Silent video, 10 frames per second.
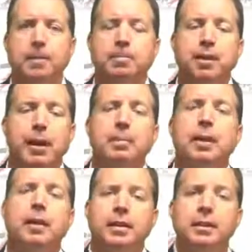Now,
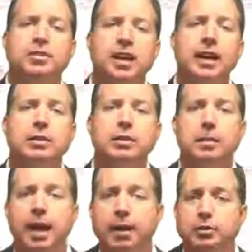let's check out some of
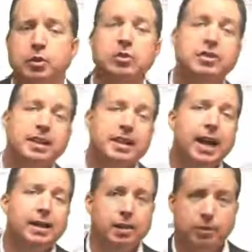the obstacles that
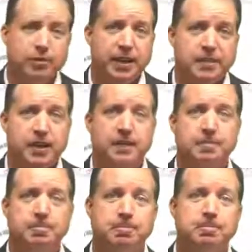Dahlia was facing,
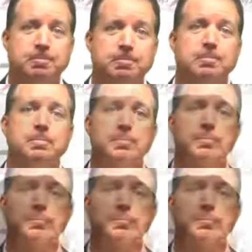who